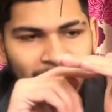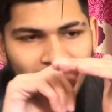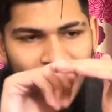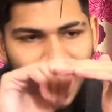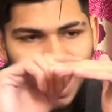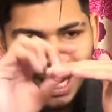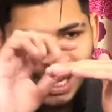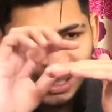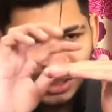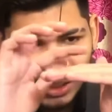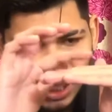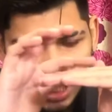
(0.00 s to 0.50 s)

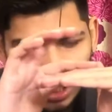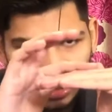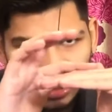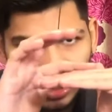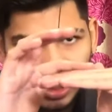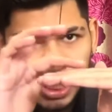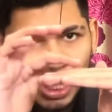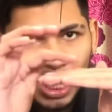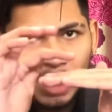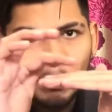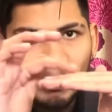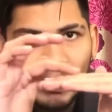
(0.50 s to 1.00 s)
extension
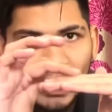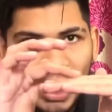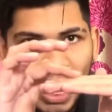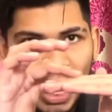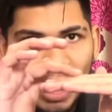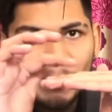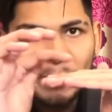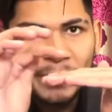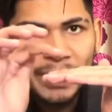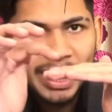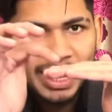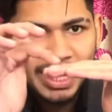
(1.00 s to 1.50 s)
at
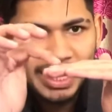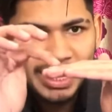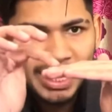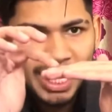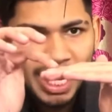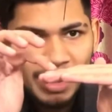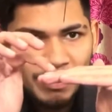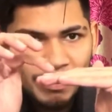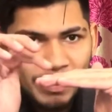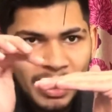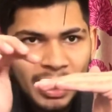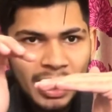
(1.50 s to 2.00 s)
PIP and
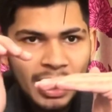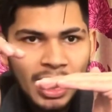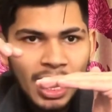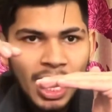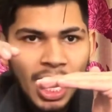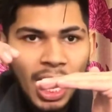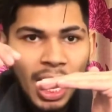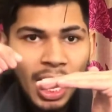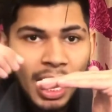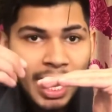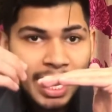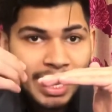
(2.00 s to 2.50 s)
DIP.
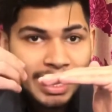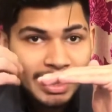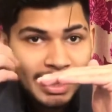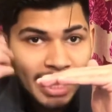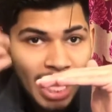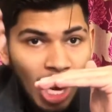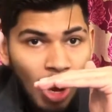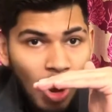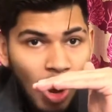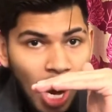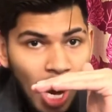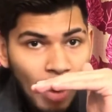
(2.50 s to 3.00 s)

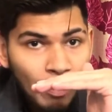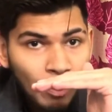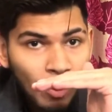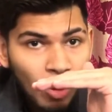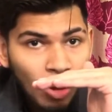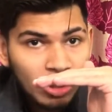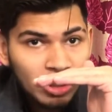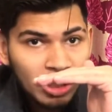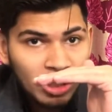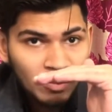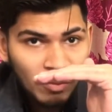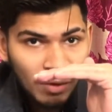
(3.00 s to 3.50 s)
Now
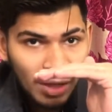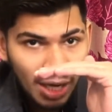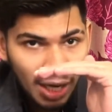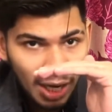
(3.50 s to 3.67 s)
opposite will